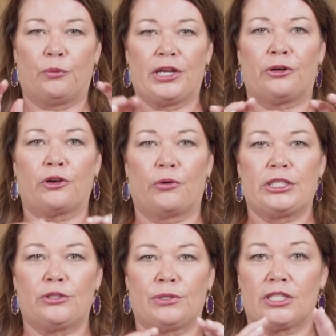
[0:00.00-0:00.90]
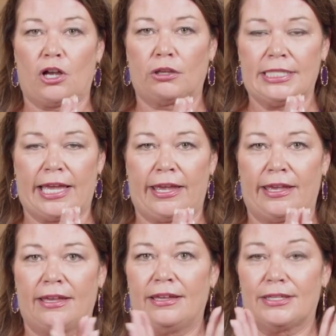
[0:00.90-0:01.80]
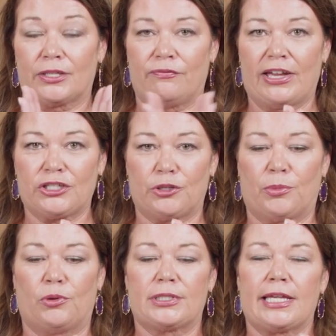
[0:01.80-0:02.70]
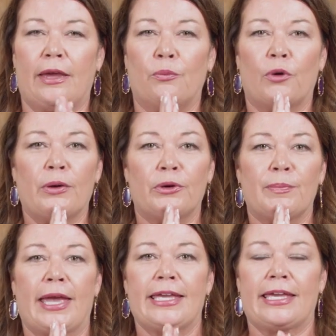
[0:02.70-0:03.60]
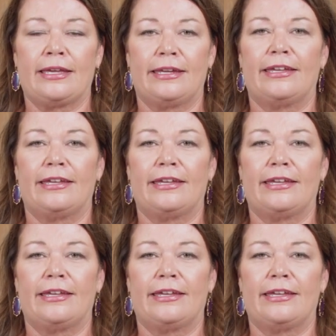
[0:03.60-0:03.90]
we are going to saute some vegetables. And what we're making